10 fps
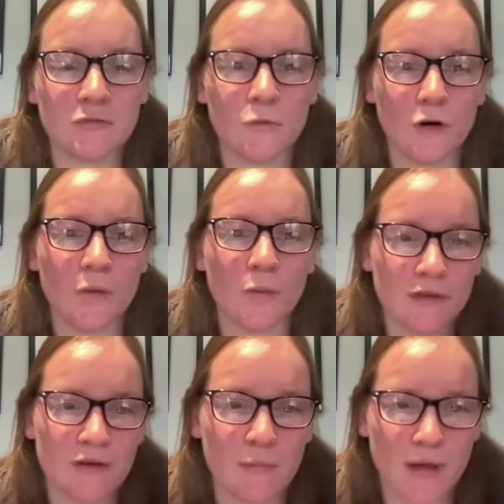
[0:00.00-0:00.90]
work when
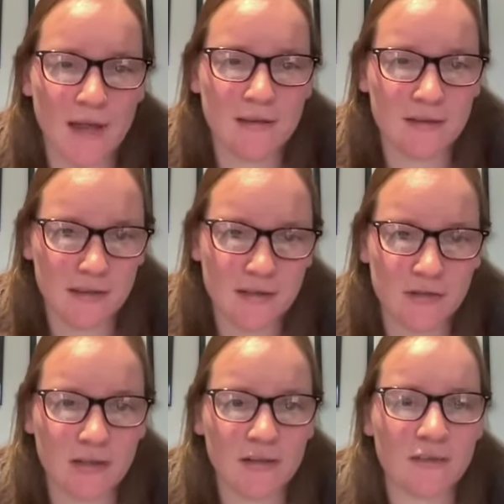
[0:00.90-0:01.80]
they're in bed in the
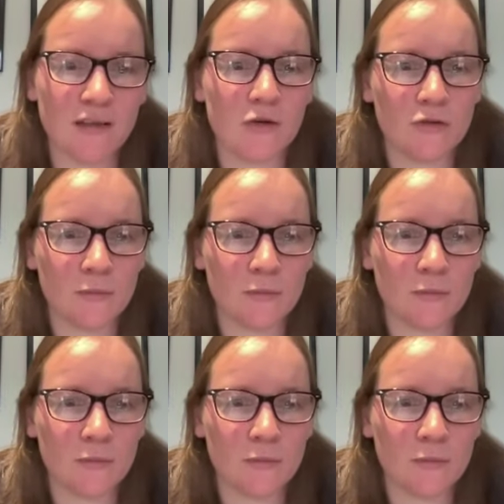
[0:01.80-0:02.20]
evening because they go to